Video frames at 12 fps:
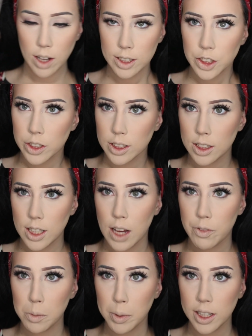so as you can see,
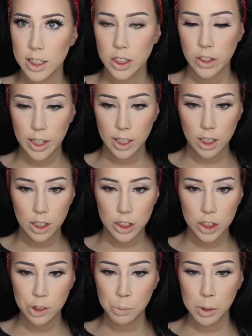everybody is looking
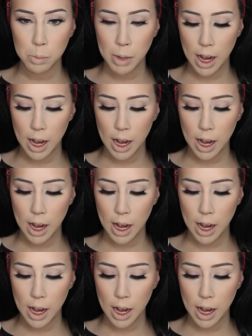super